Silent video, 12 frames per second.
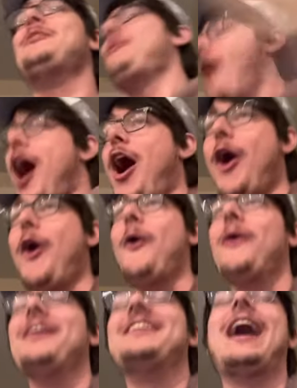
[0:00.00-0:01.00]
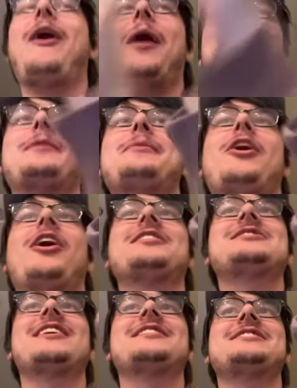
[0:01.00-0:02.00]
Woo! Now, I'm going to be
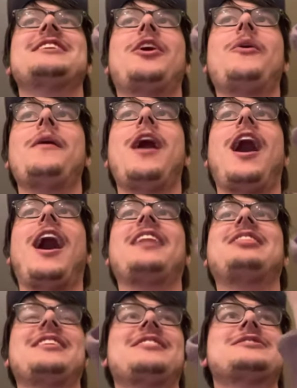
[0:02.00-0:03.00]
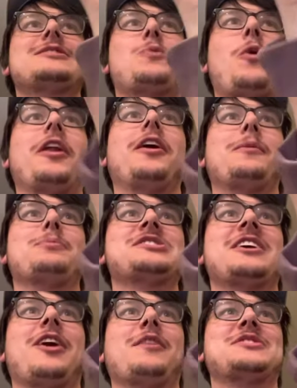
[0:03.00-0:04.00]
honest, Santino. I think this is
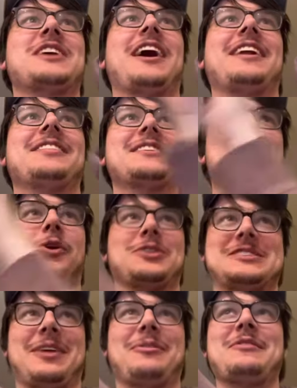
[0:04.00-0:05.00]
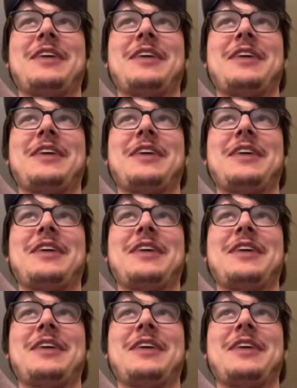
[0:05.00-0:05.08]
100% offside, and this goal is coming